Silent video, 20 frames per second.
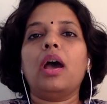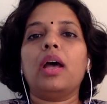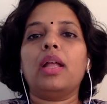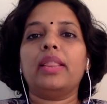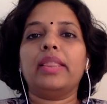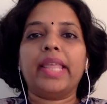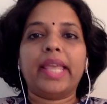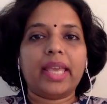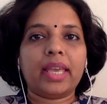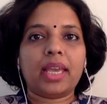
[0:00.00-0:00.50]

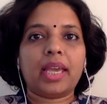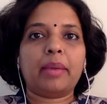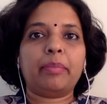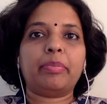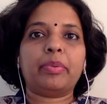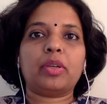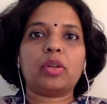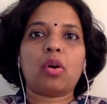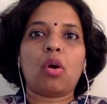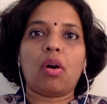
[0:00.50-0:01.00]
They
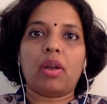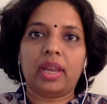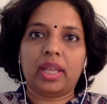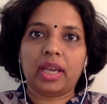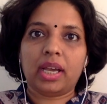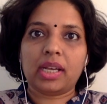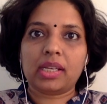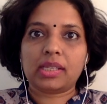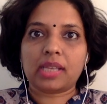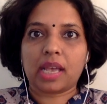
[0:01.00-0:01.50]
kept
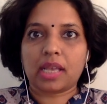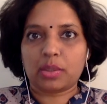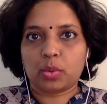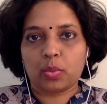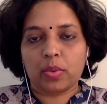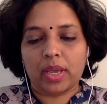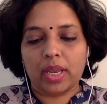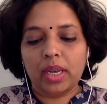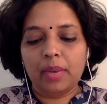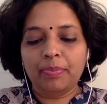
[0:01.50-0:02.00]
calling us as
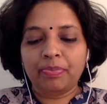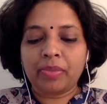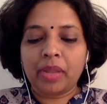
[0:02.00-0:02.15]
well.